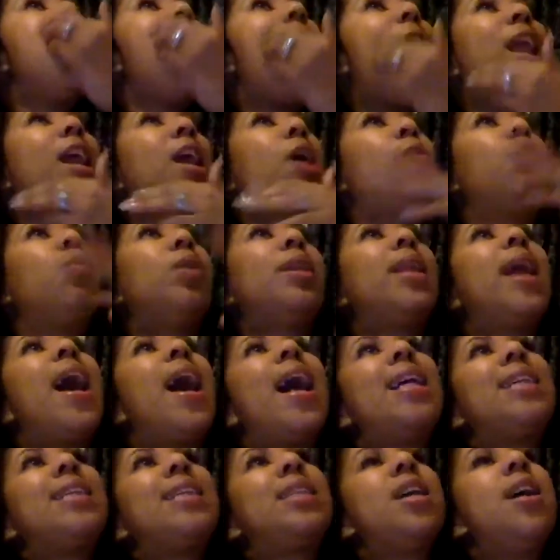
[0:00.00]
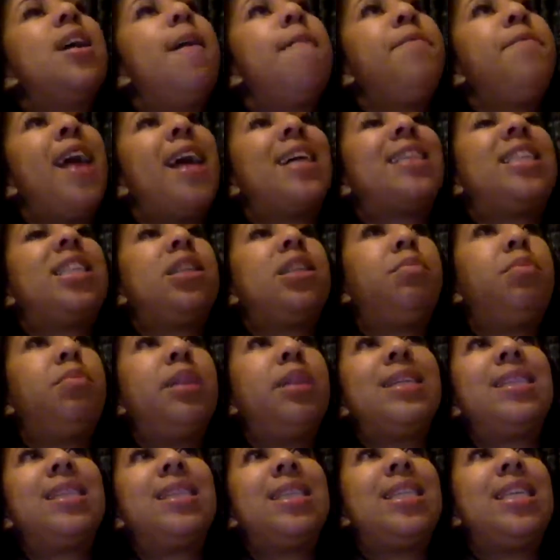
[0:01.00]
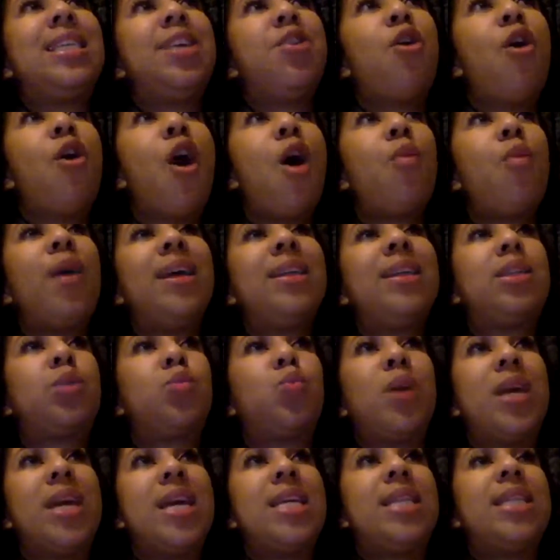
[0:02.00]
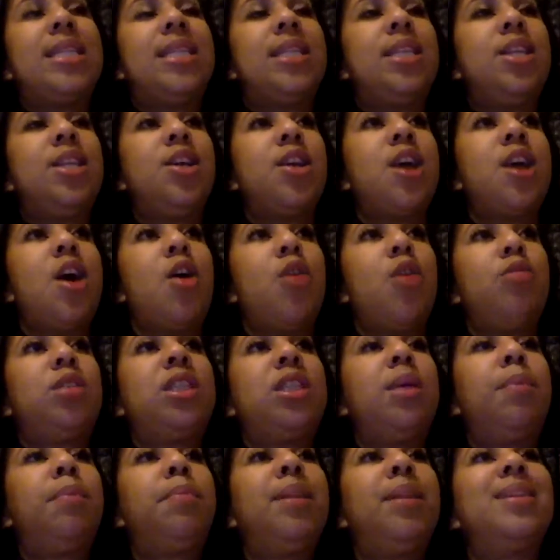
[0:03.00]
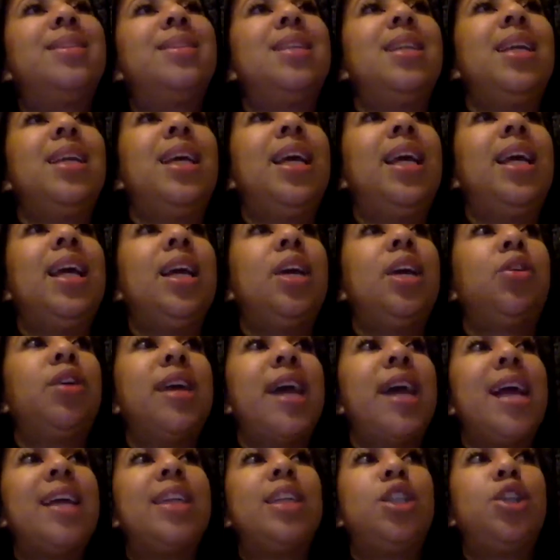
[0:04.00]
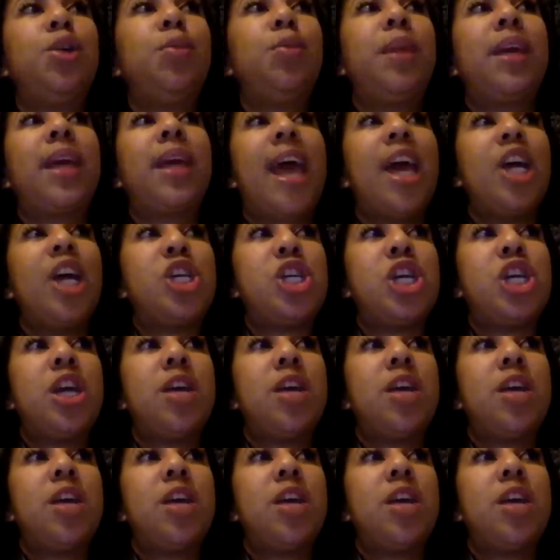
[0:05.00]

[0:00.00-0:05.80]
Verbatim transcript: I didn't realize that simplicity always wins. You know, simplicity creates duplication.